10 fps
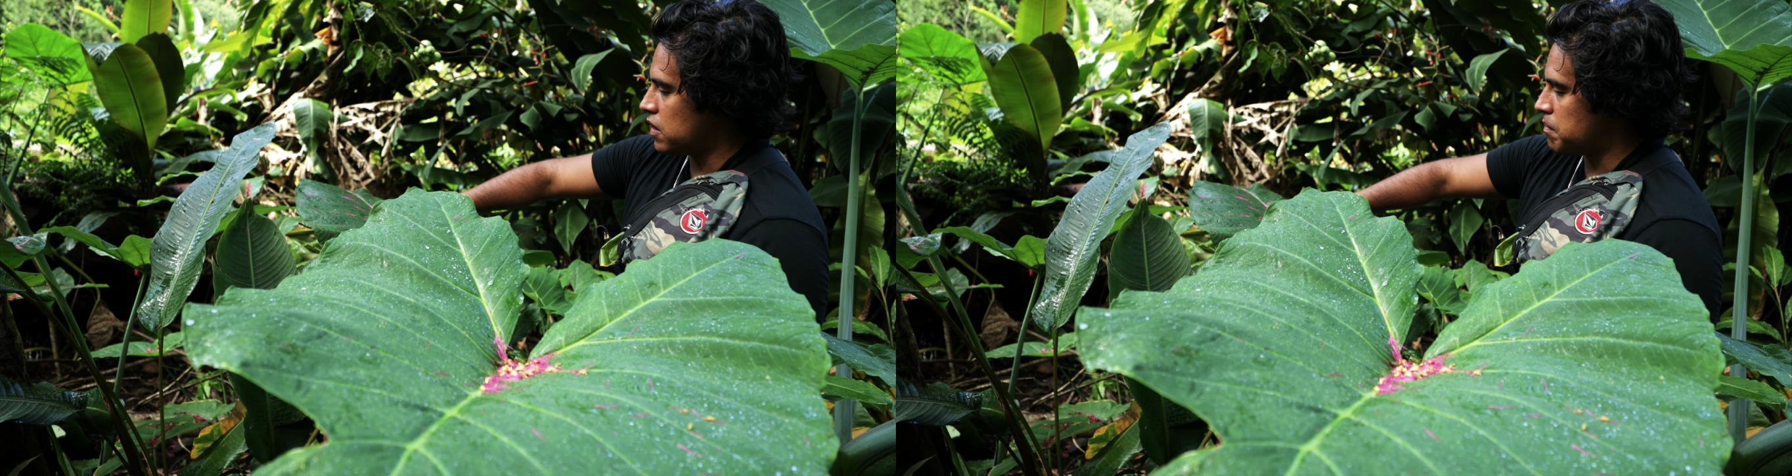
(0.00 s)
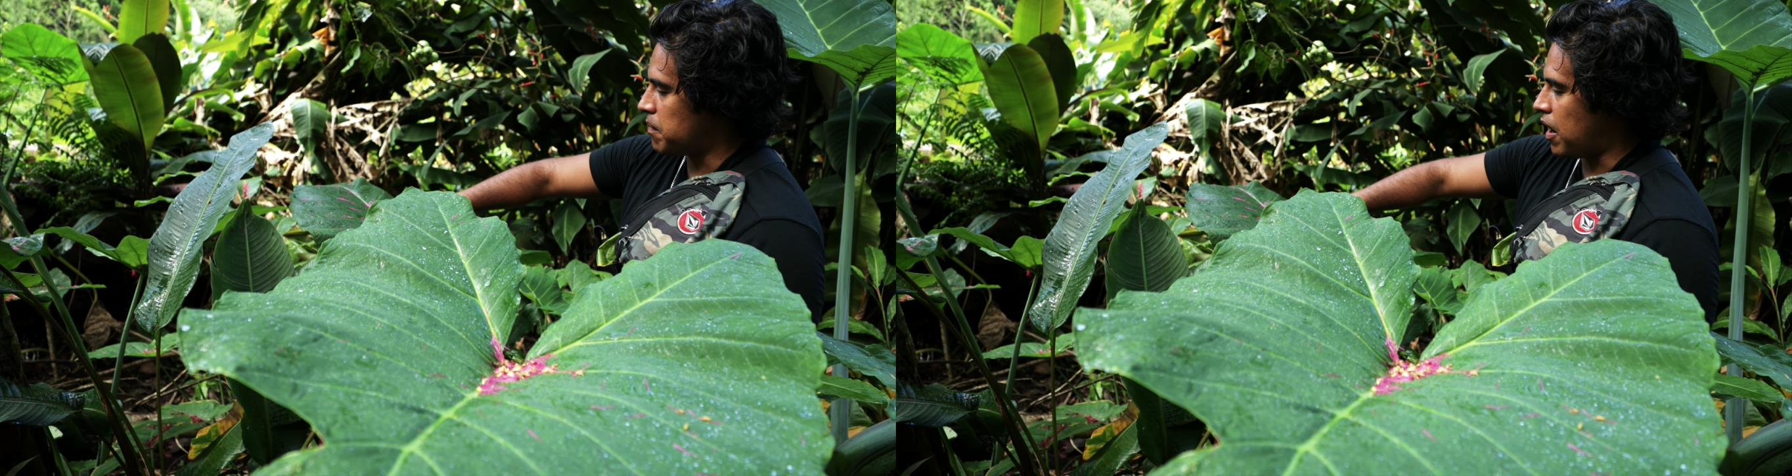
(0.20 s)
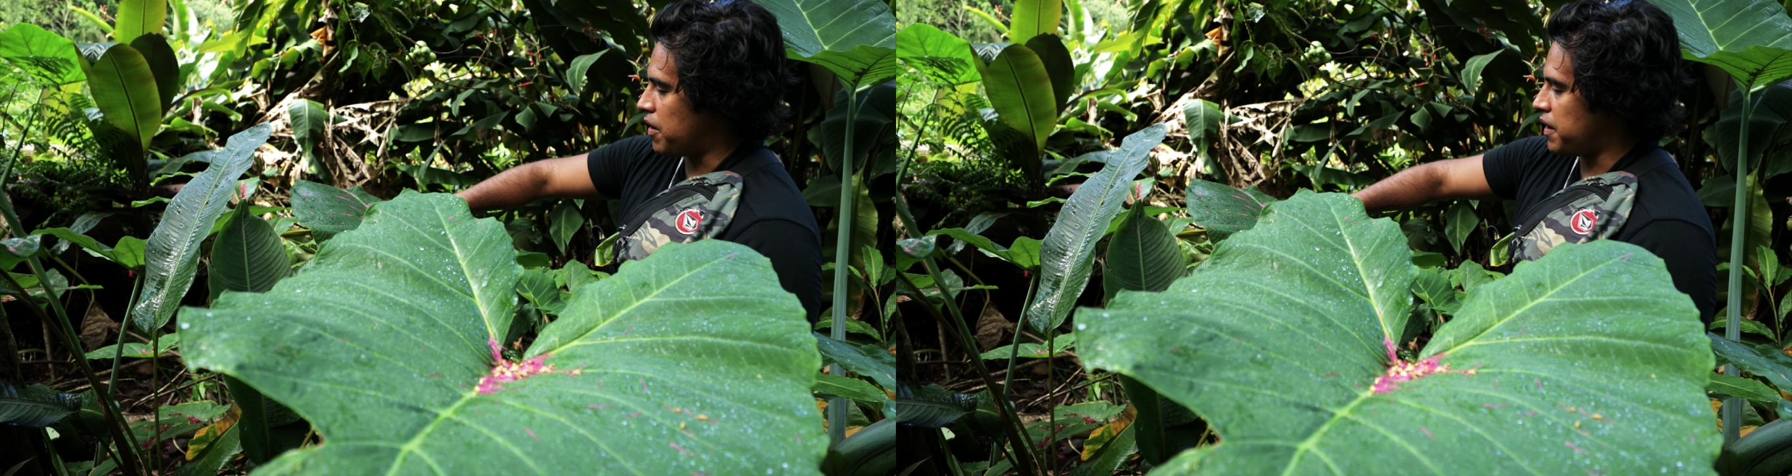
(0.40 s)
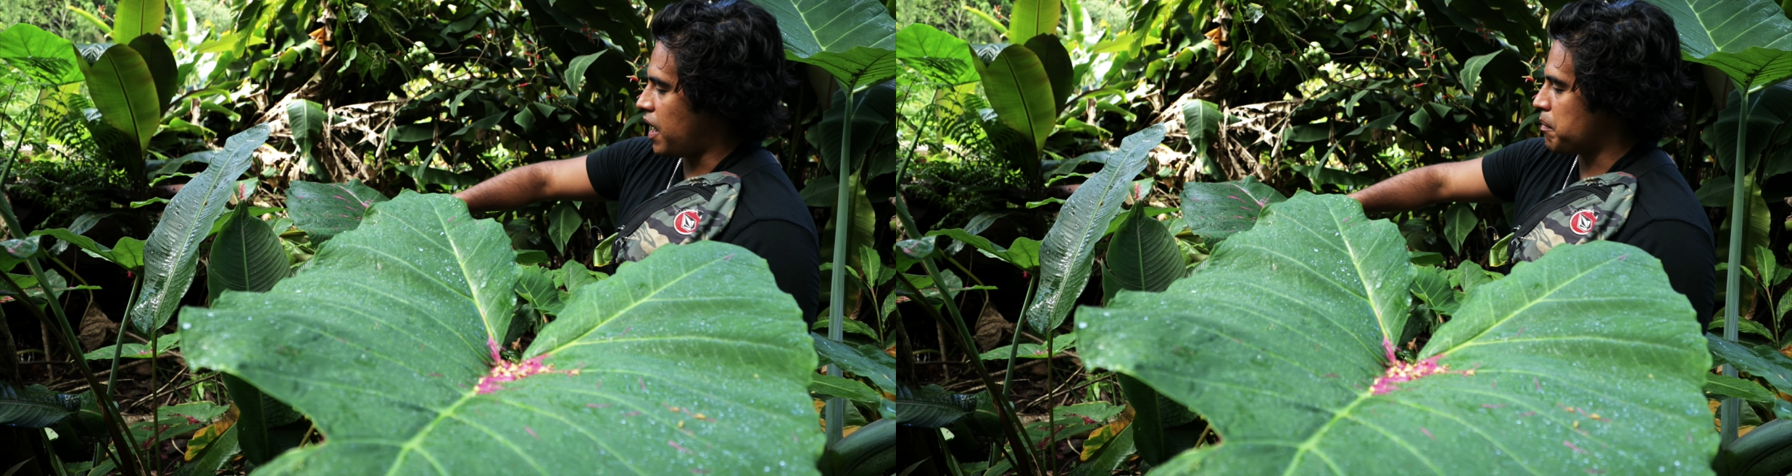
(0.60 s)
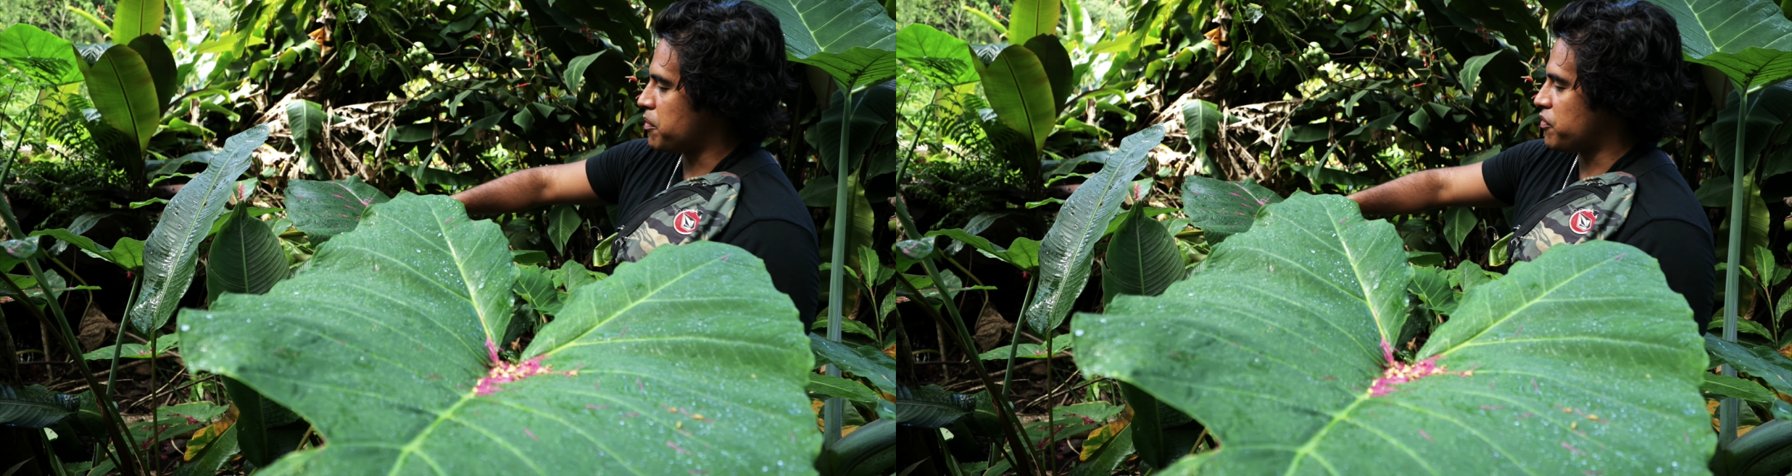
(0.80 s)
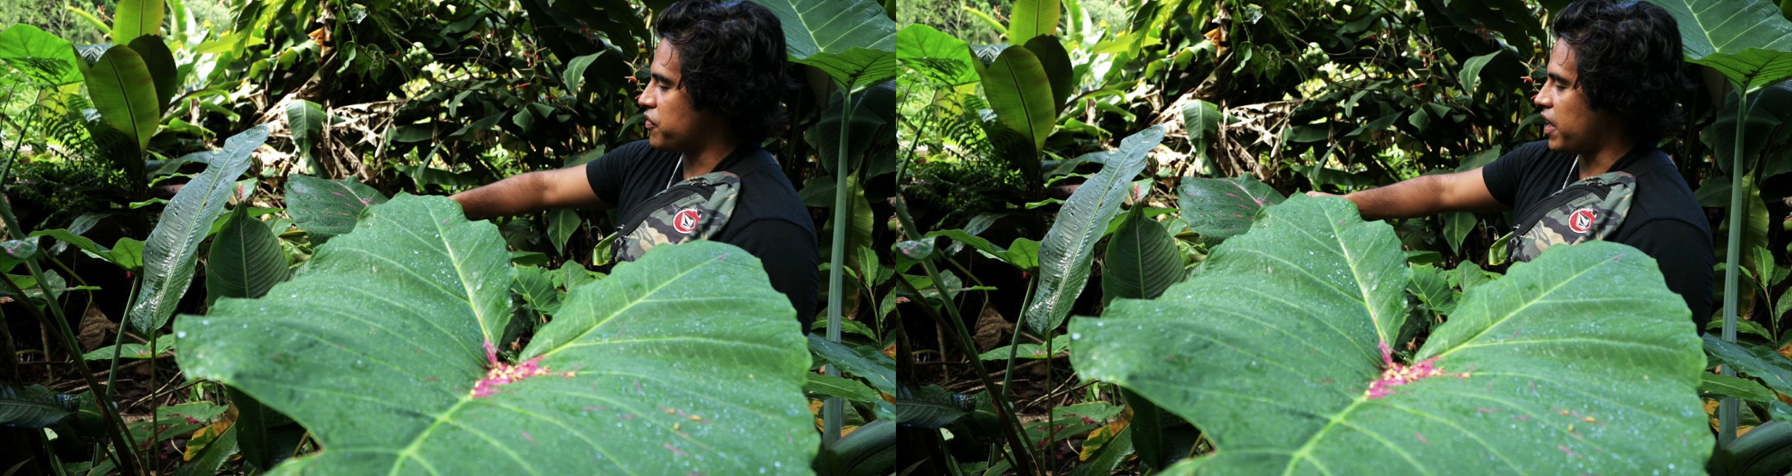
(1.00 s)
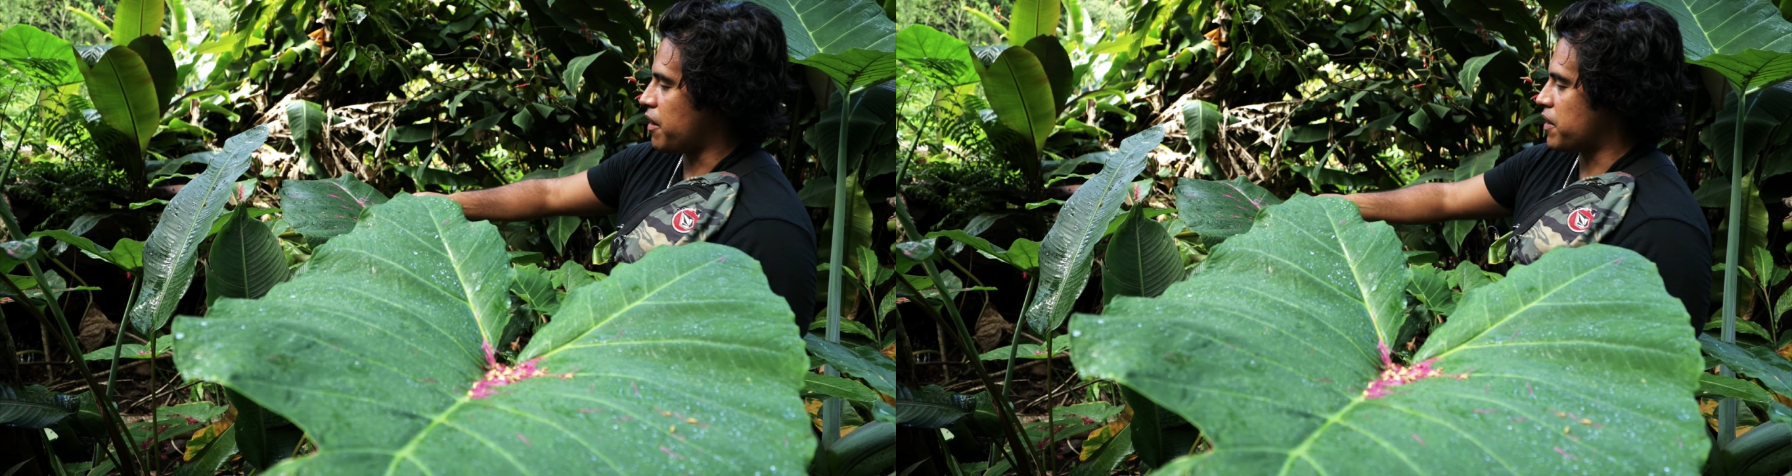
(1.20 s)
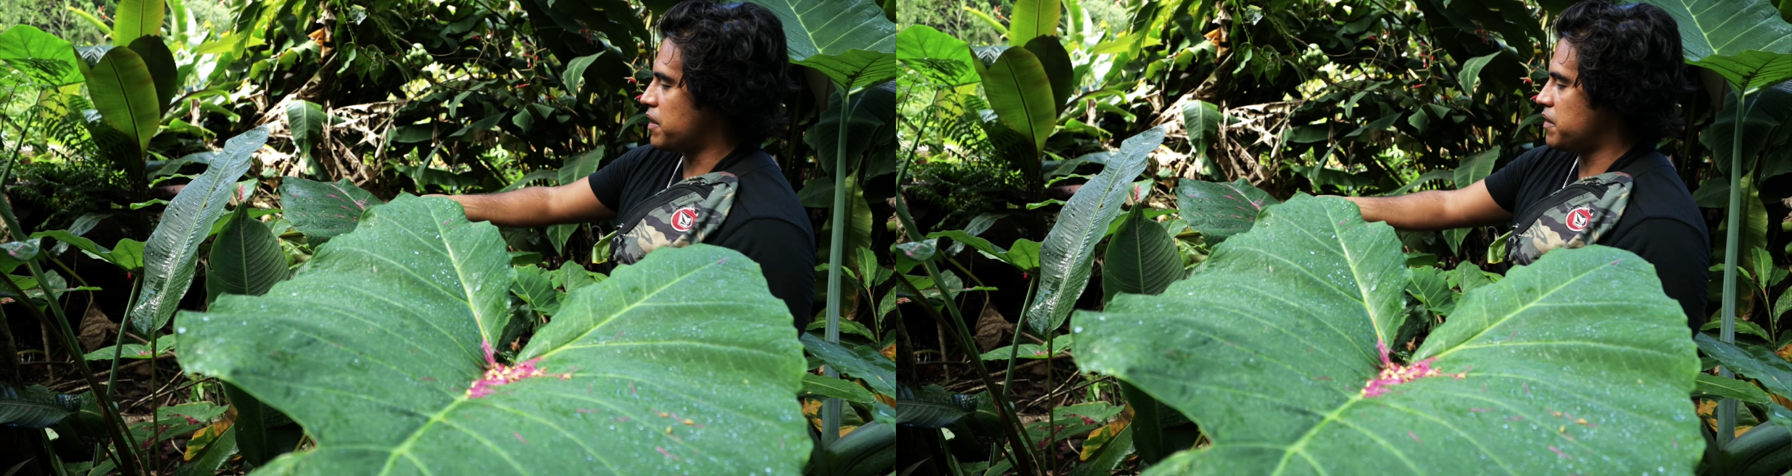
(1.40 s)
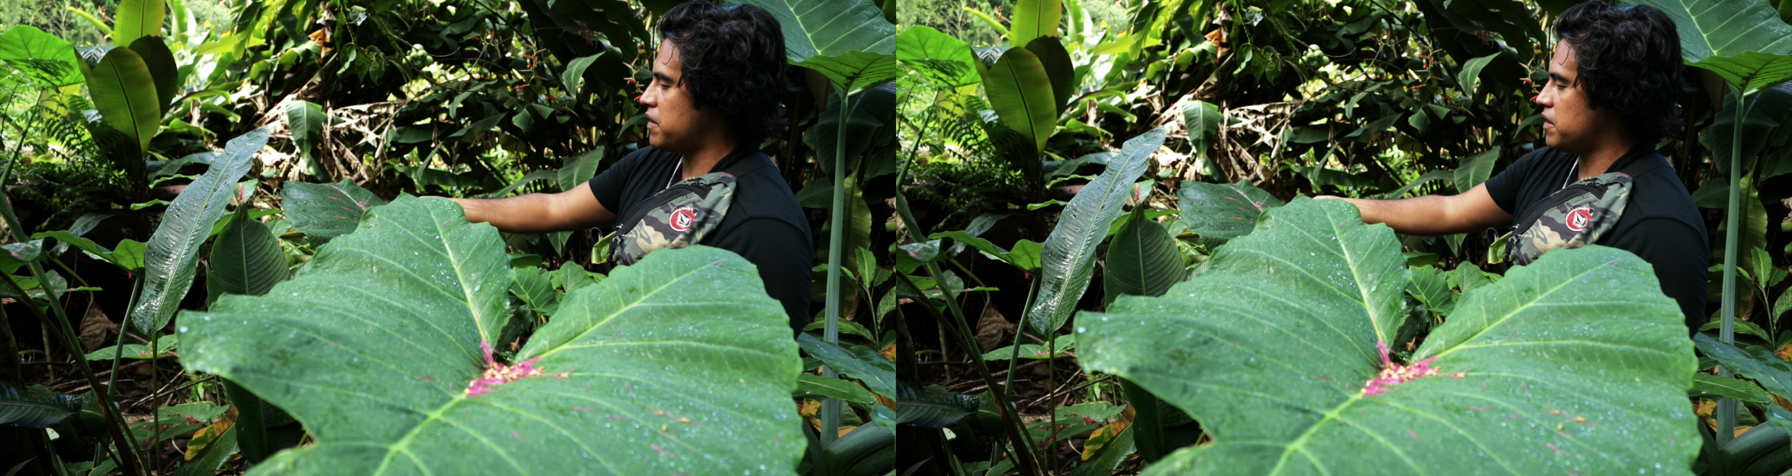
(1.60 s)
mountain apple flower.